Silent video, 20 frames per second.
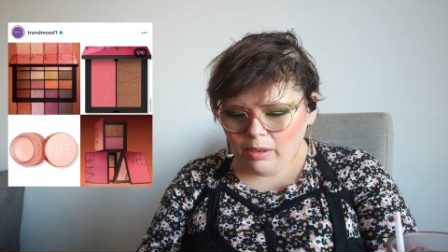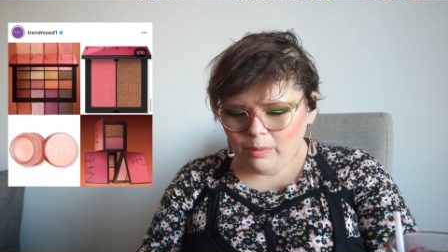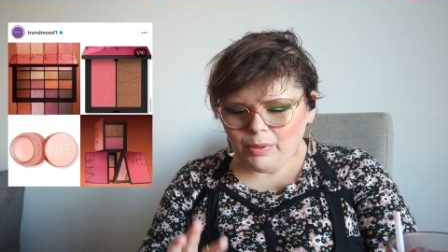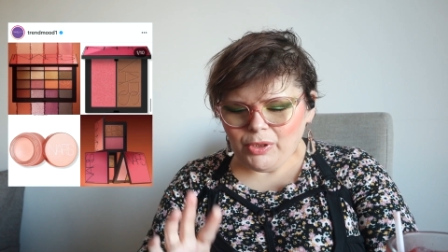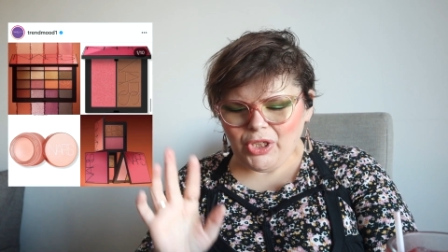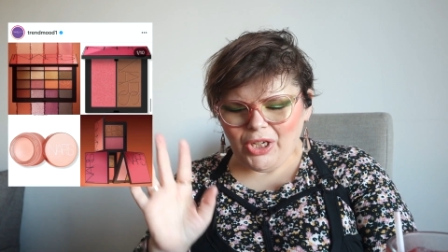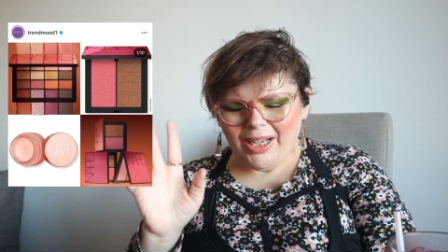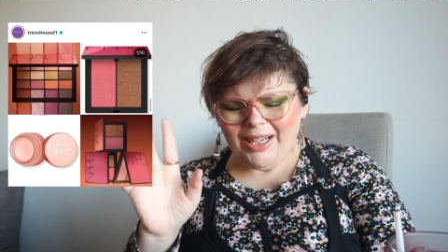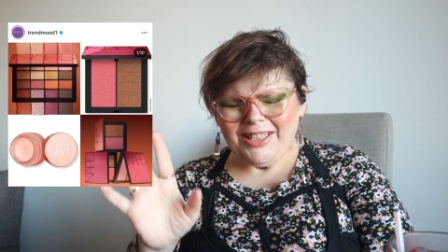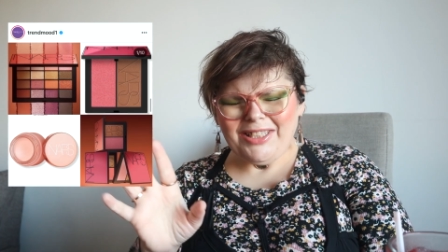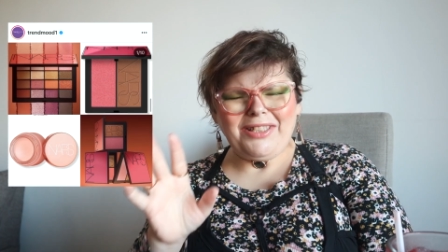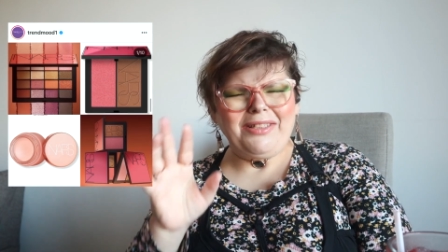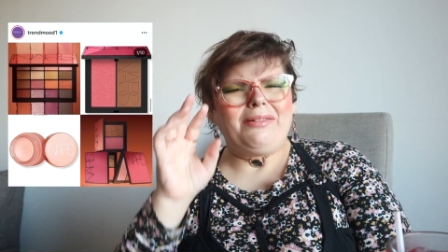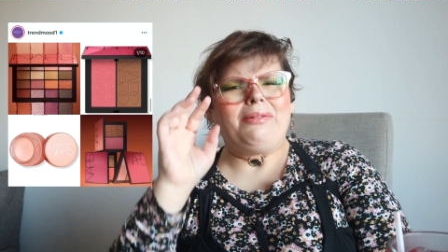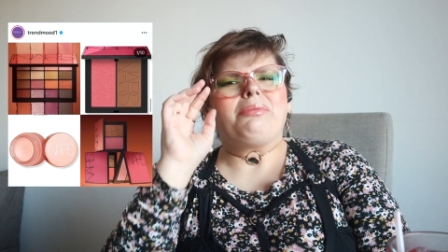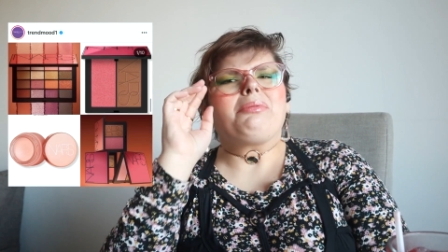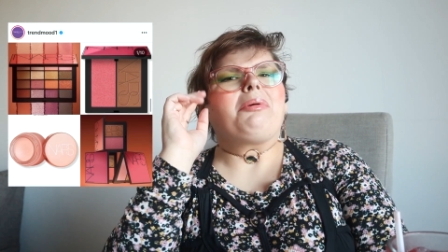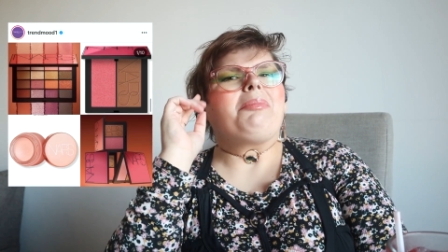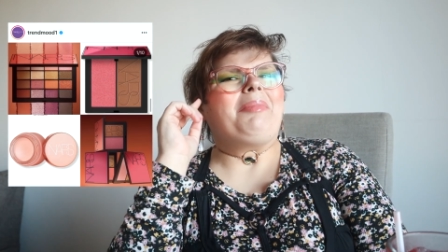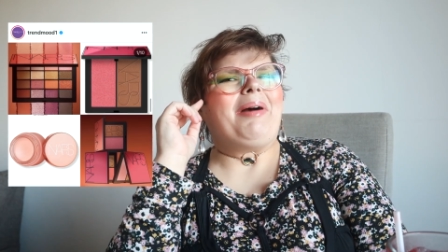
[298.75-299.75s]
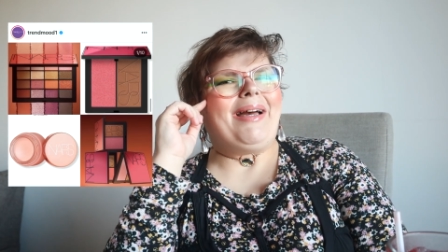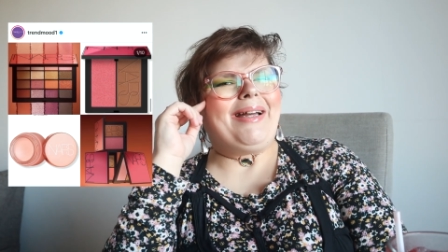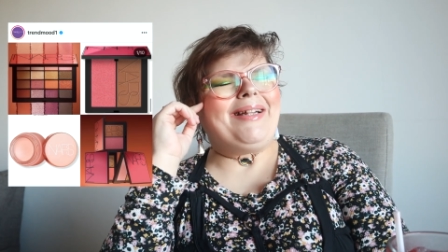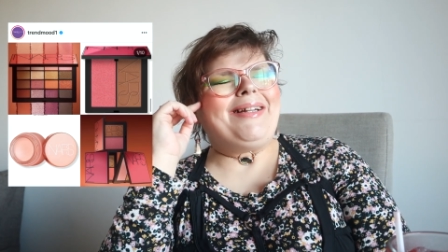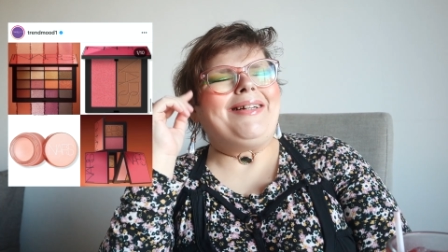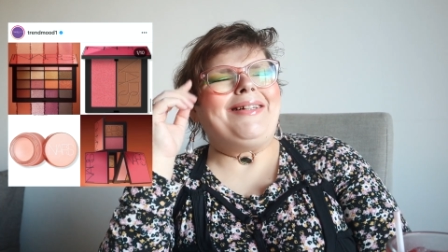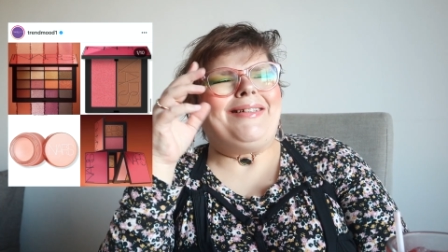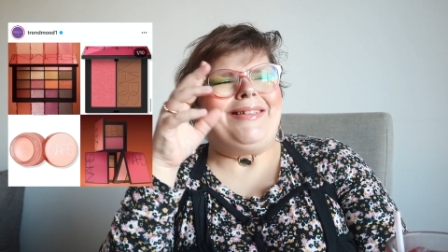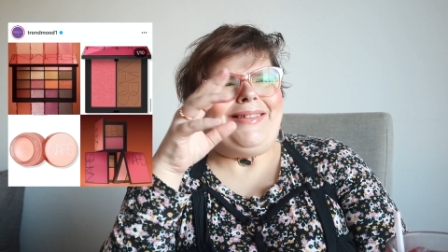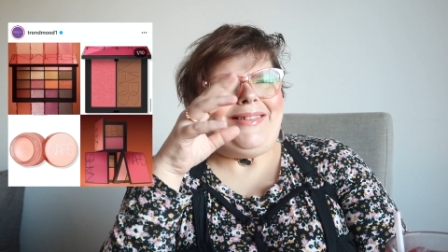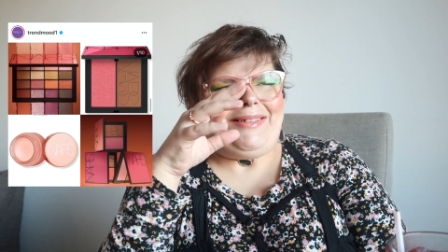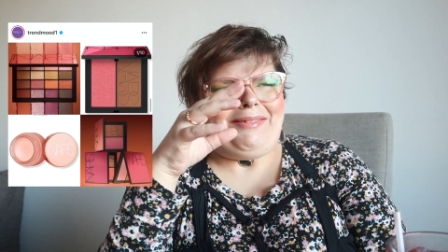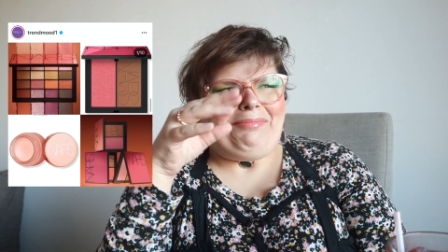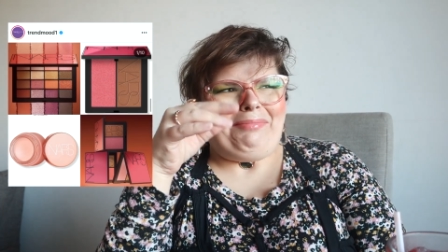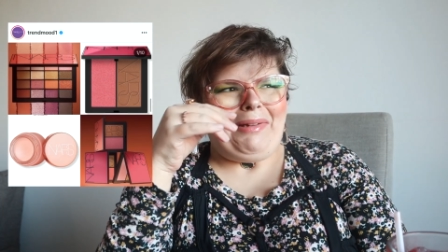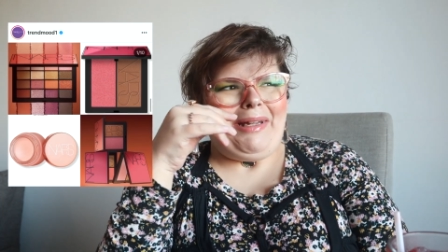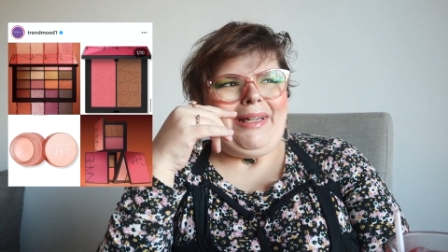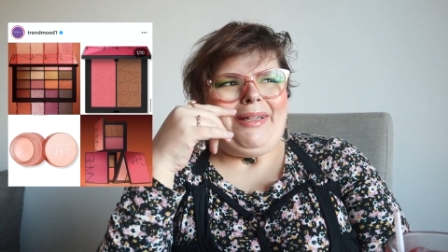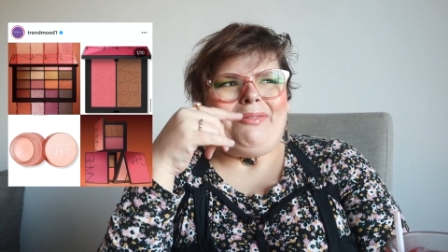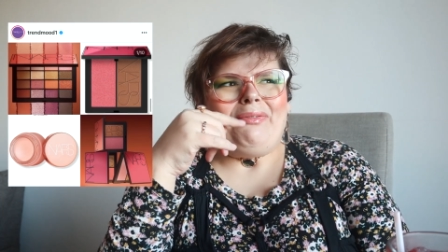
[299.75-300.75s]
which actually reminded
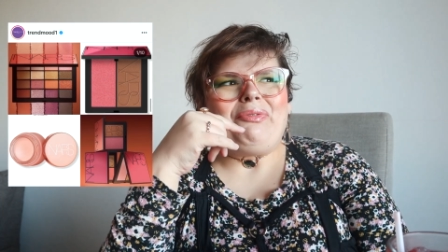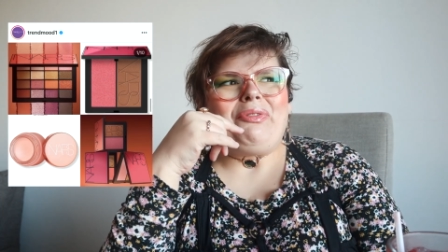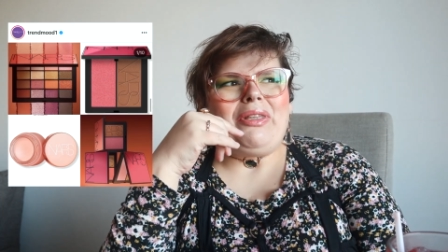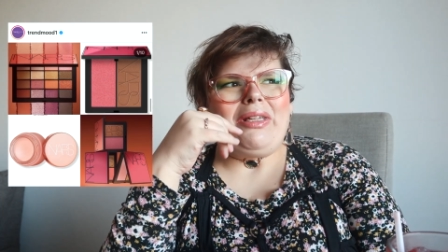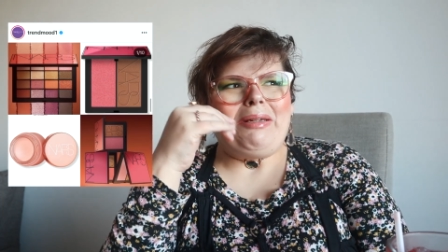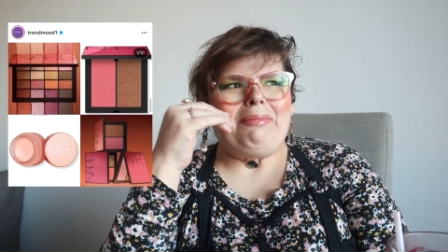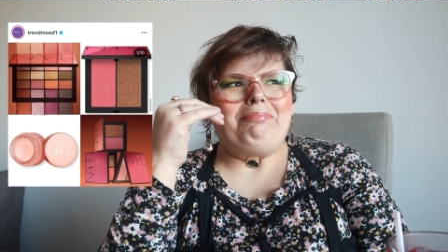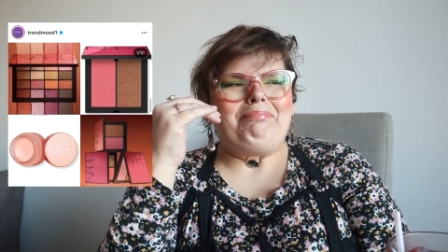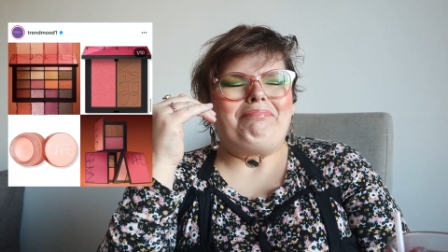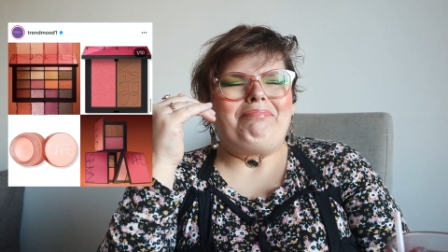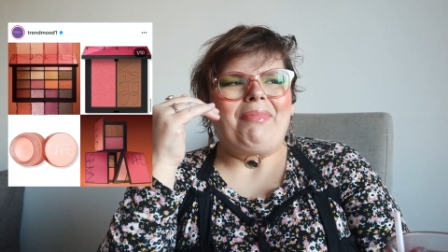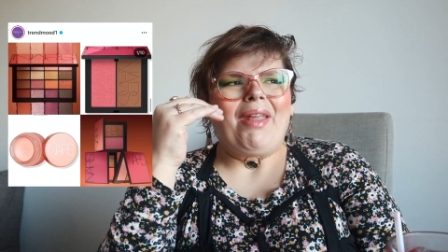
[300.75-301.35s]
me of the